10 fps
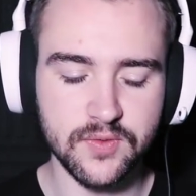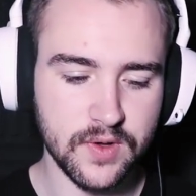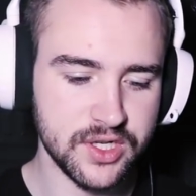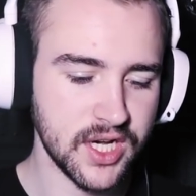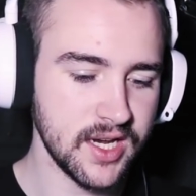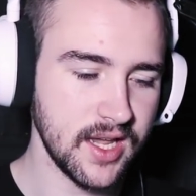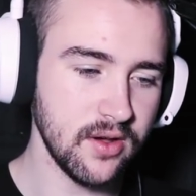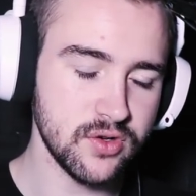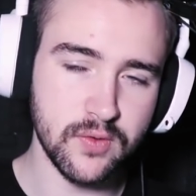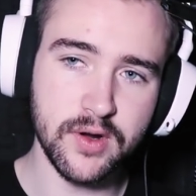We checked
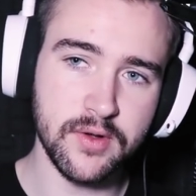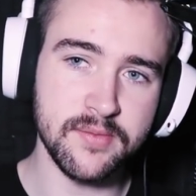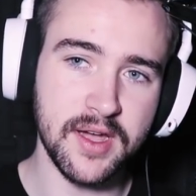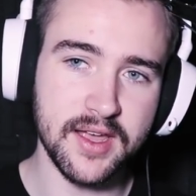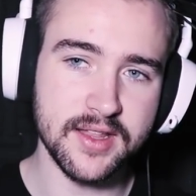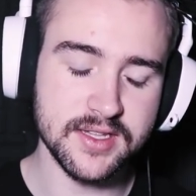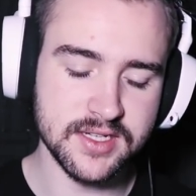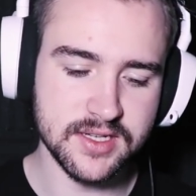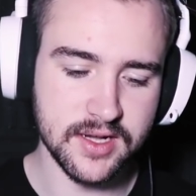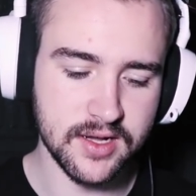out 21
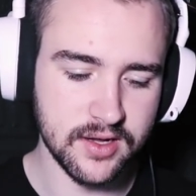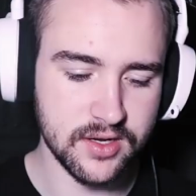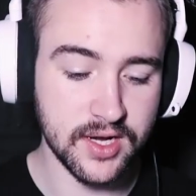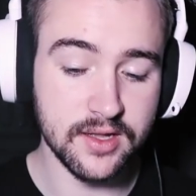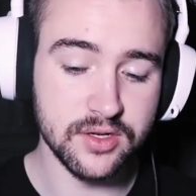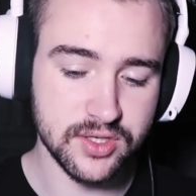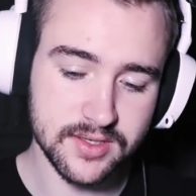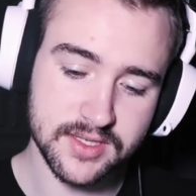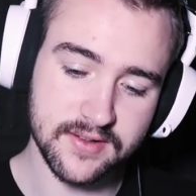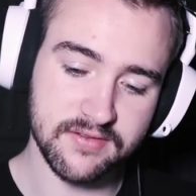Pilots, Tyler
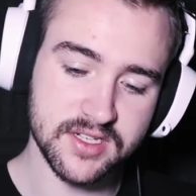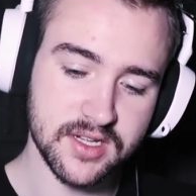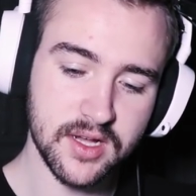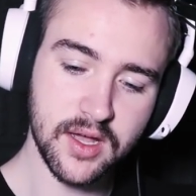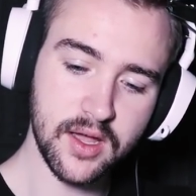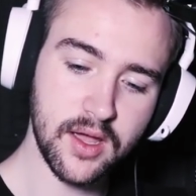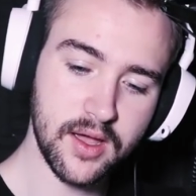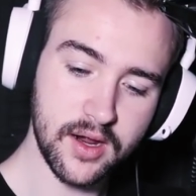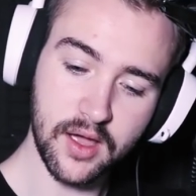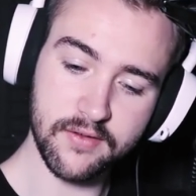Joseph's
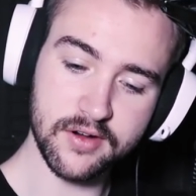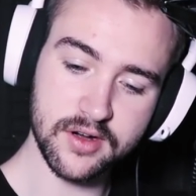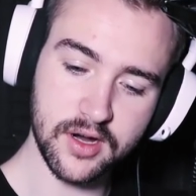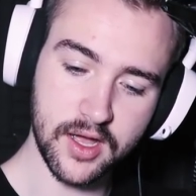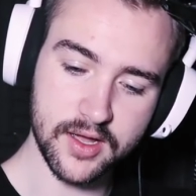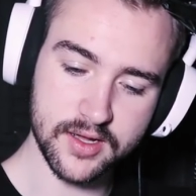cover,